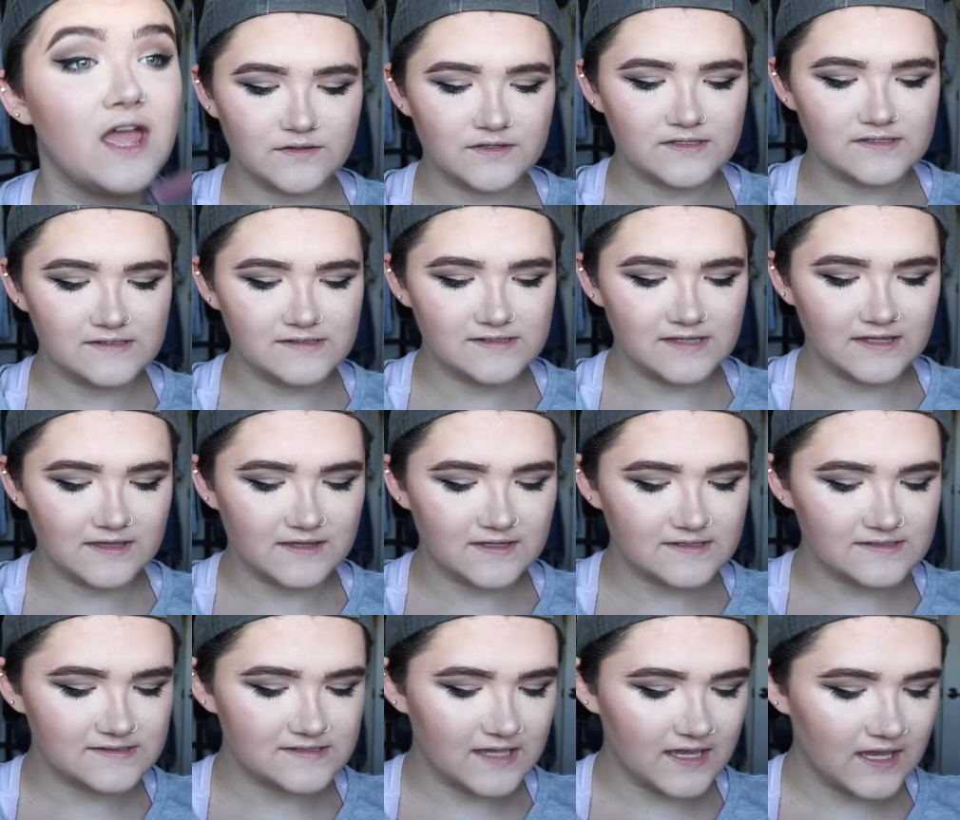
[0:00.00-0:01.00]
This is like the
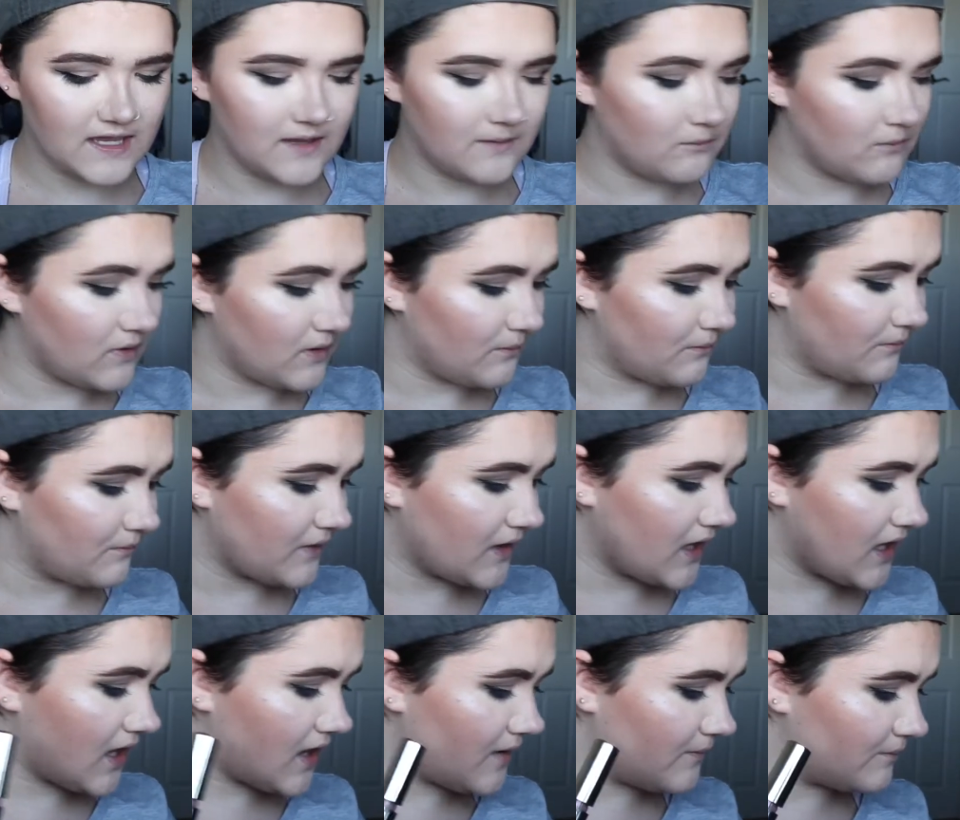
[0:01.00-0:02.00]
same
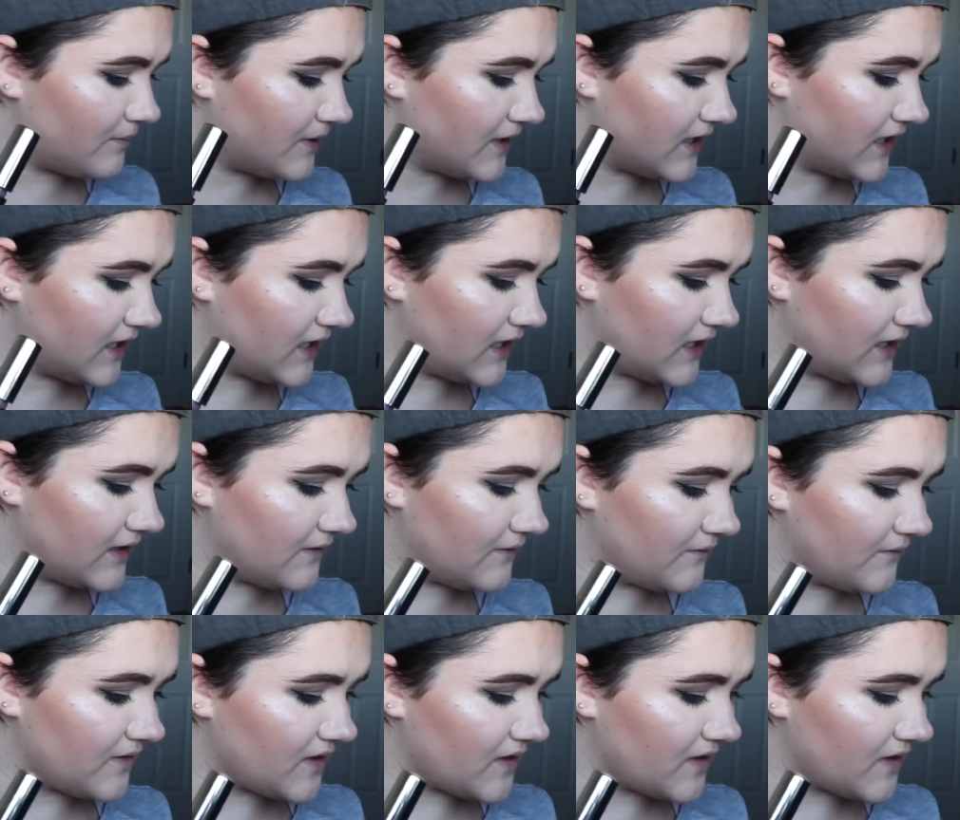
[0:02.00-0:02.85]
company,